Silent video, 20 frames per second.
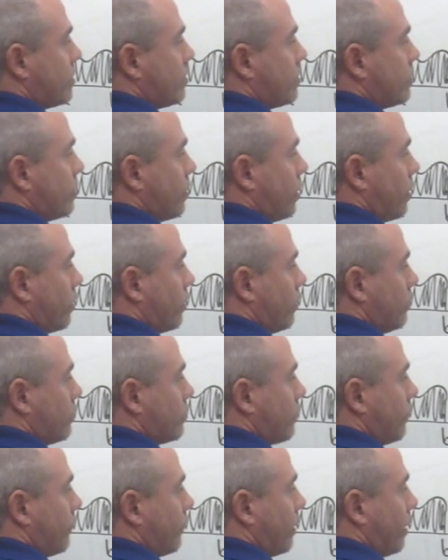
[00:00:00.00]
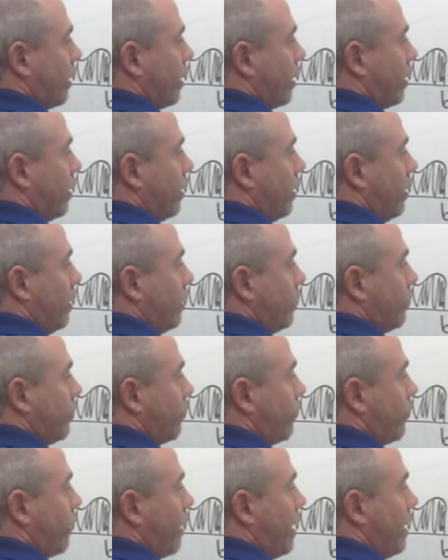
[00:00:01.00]
circles over here. The
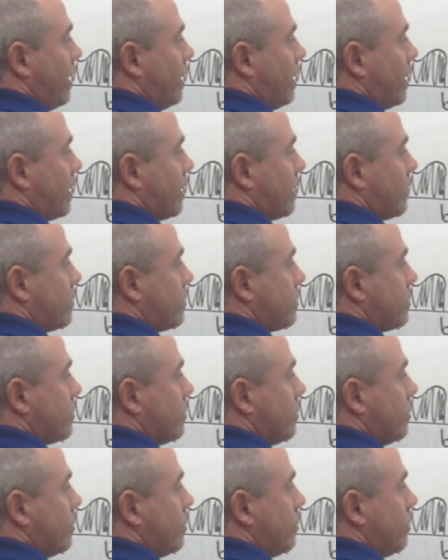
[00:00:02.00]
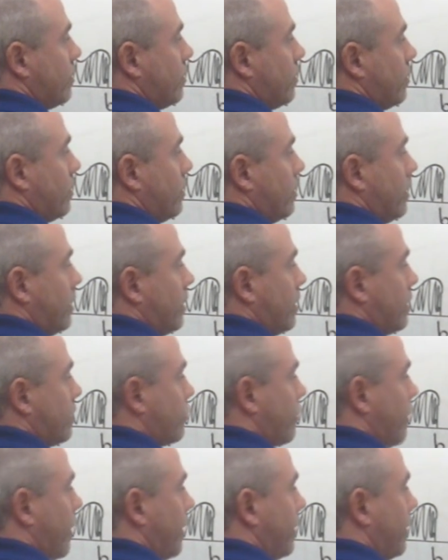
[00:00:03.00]
radius is
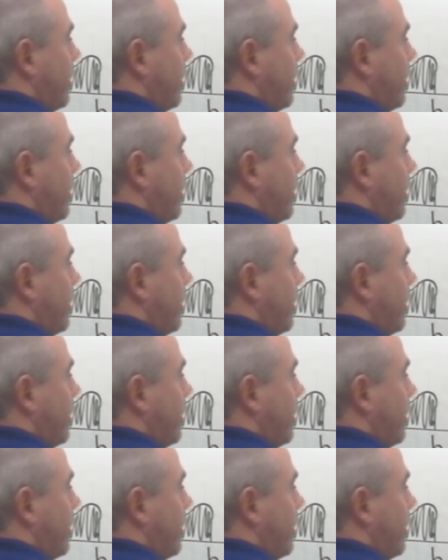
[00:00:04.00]
right